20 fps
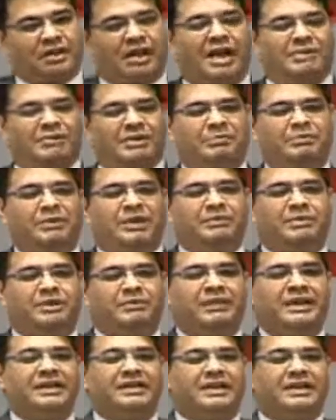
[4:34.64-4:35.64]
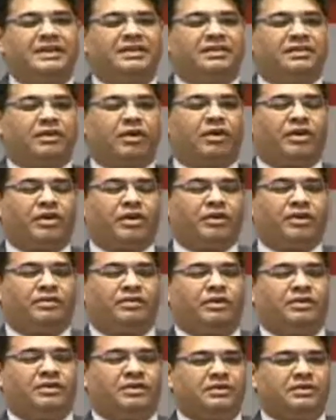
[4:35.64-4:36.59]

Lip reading: helping people maintain the law and order